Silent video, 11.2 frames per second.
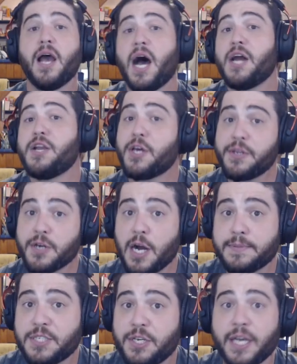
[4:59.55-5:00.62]
Another
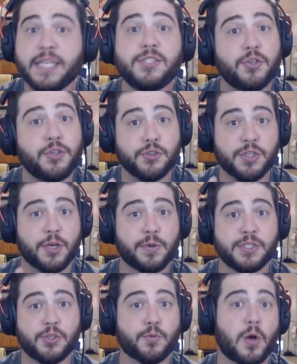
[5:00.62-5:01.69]
option is to use the
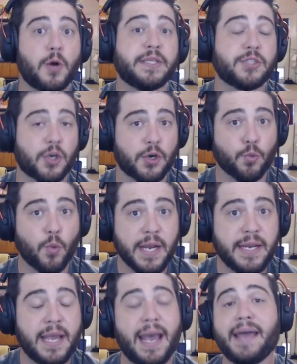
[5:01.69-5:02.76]
Crystal Robe in turn
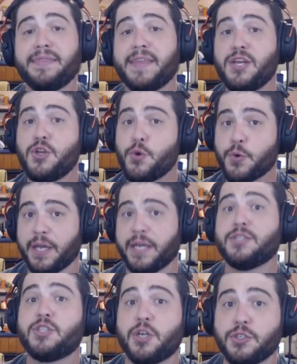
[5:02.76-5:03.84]
1 and then nuke
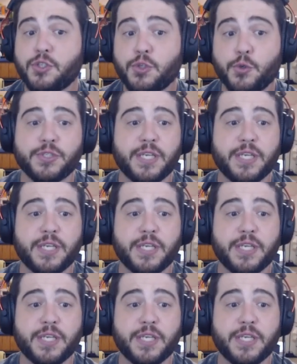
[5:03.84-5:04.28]
in turn 2 so that